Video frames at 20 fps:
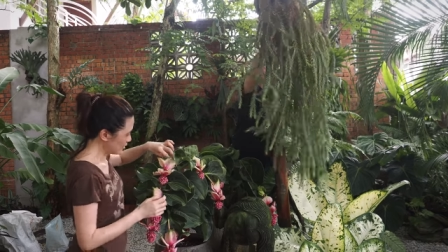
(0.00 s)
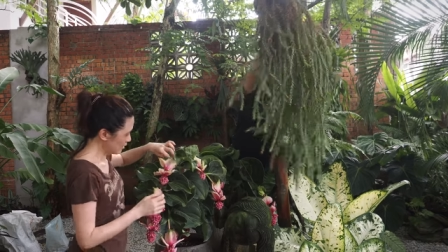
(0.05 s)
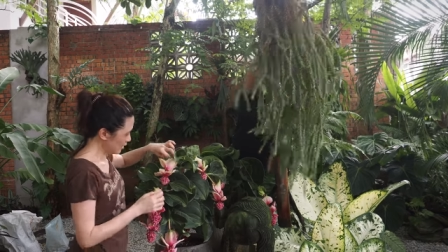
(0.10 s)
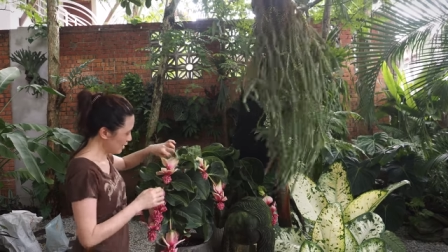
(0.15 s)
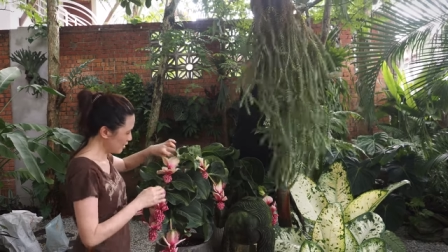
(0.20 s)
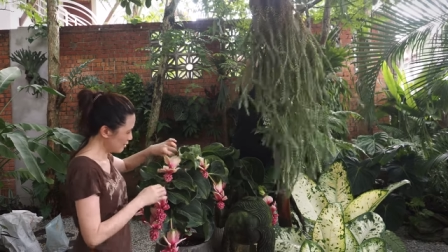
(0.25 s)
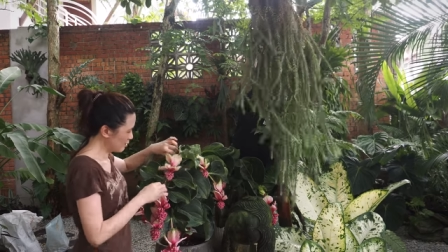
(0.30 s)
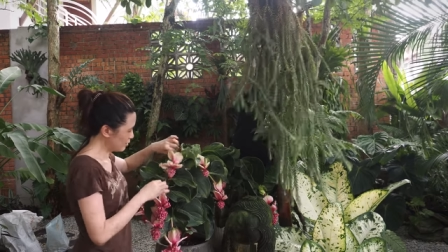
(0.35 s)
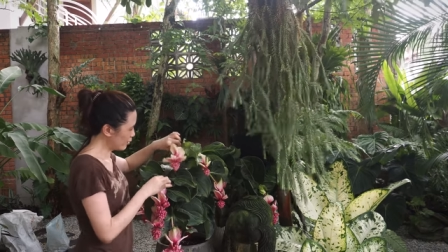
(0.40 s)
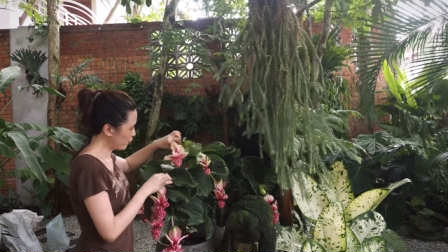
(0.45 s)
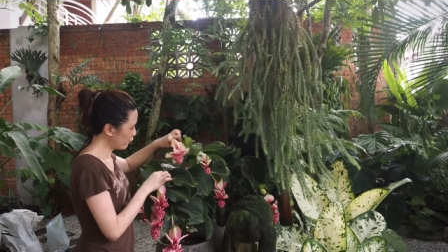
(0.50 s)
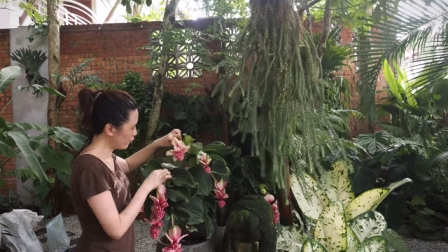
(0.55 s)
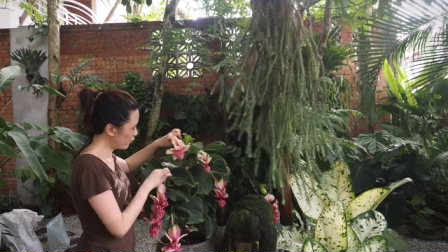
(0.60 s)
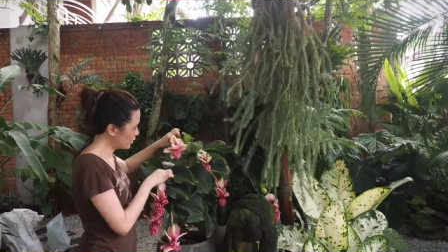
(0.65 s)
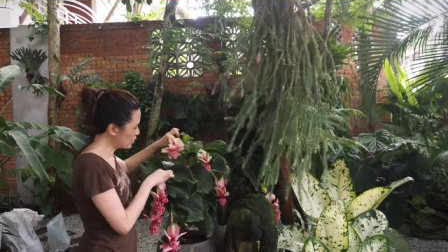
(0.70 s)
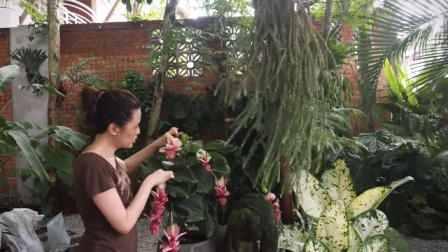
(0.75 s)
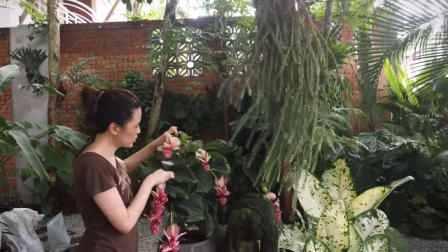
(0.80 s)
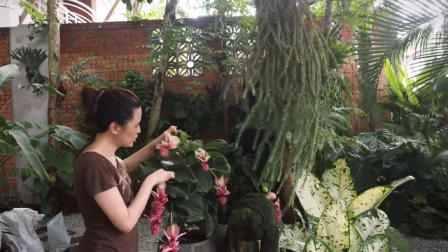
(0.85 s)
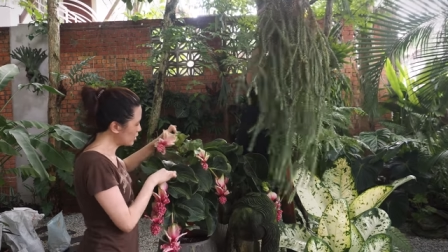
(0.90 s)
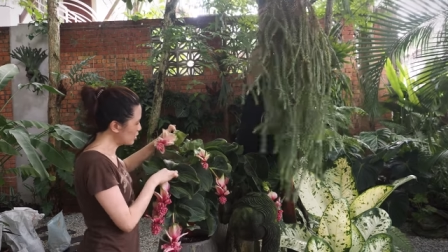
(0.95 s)
then the
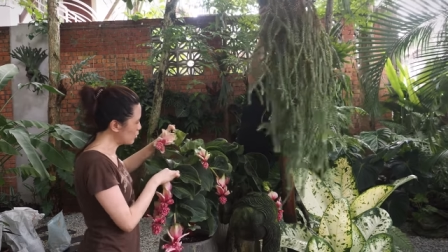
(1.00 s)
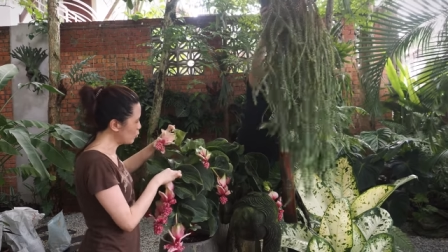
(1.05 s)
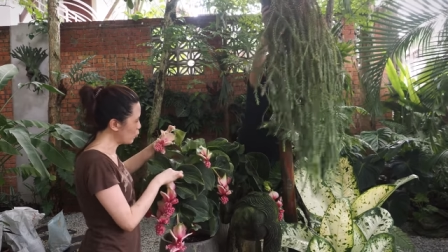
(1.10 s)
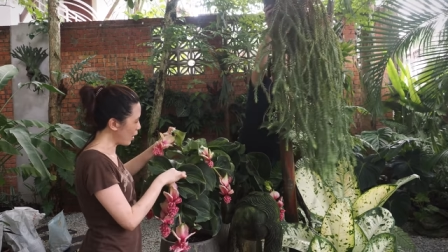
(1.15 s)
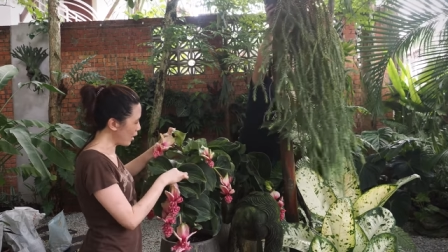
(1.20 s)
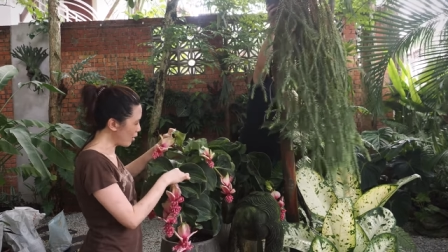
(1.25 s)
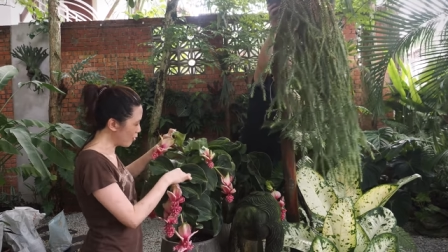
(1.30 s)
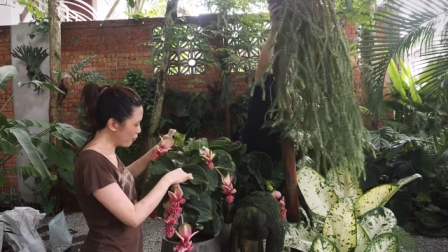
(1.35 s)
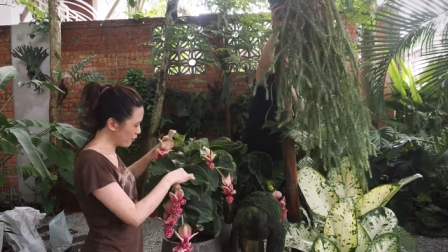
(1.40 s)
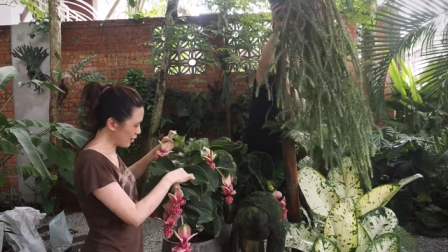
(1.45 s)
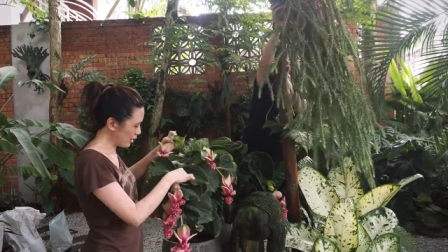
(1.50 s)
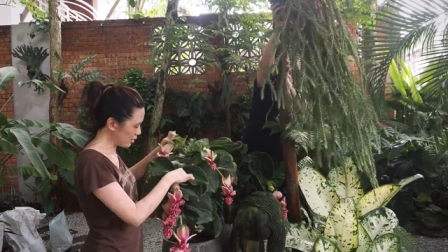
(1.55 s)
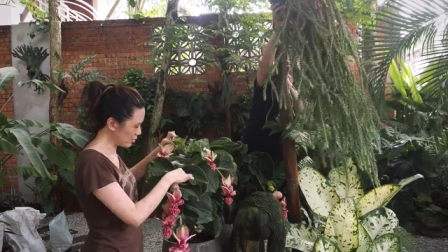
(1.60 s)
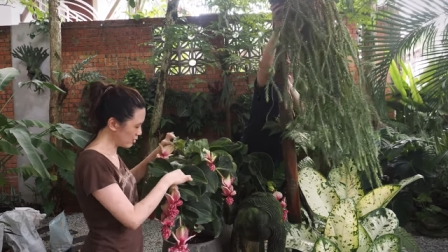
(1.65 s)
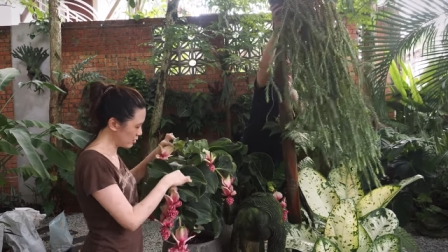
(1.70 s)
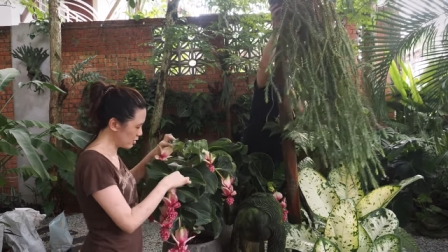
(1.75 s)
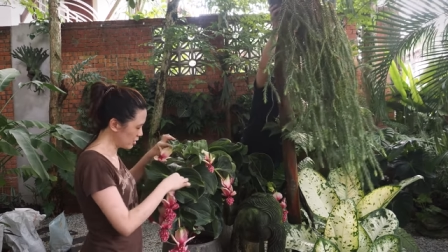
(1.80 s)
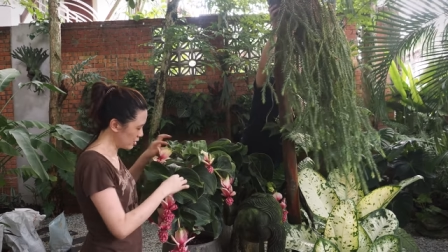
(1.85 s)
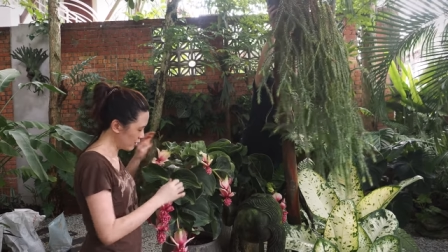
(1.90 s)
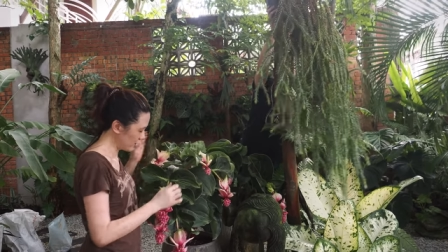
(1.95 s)
feature wow
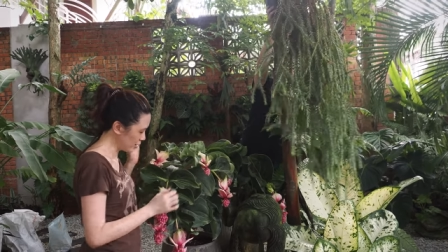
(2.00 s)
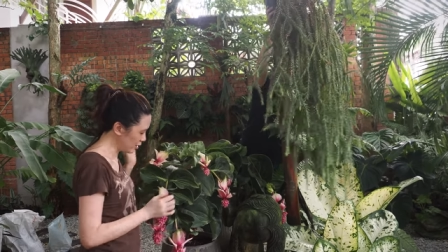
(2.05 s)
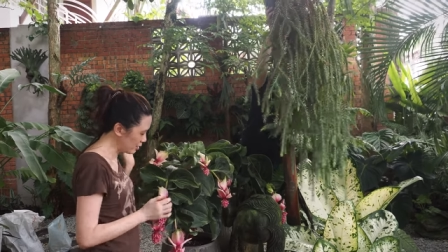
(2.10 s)
factor here